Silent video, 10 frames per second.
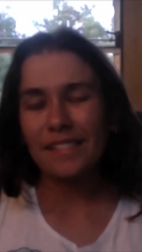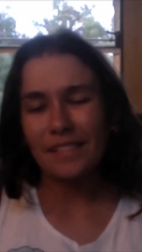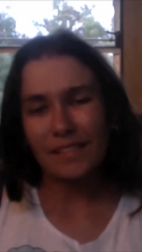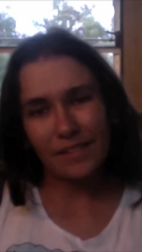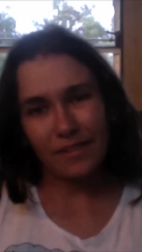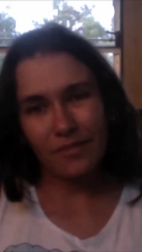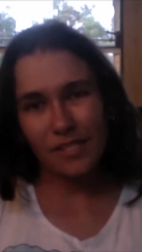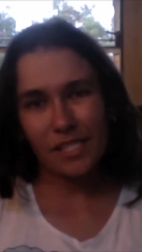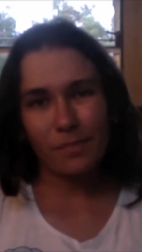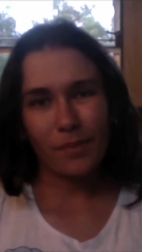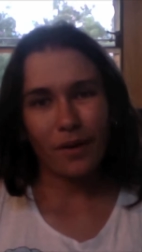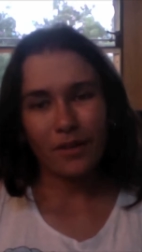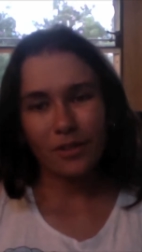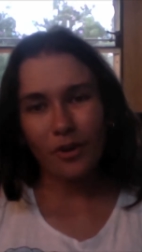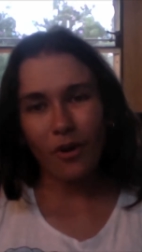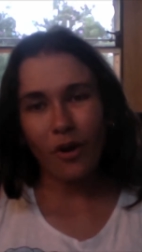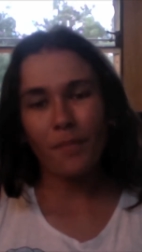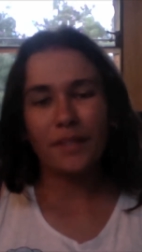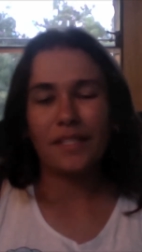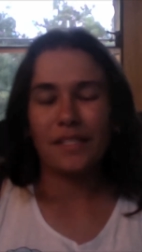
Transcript: I, I was expect. I mean, IMBD